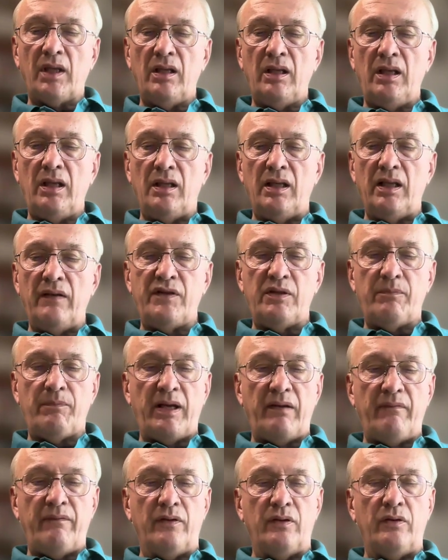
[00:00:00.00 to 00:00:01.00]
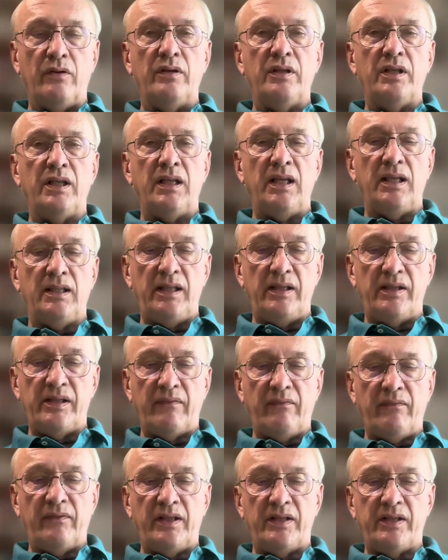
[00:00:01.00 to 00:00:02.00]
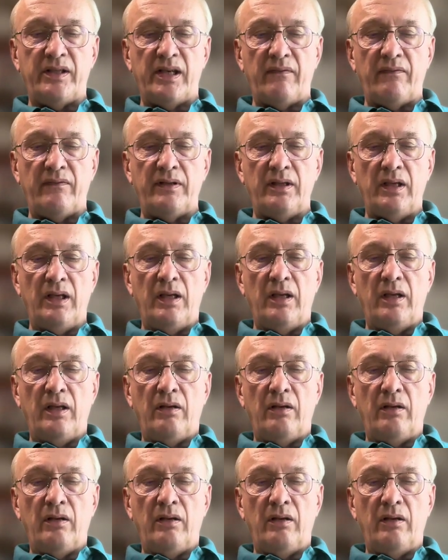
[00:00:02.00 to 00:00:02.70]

He had left Japan for good in 1877,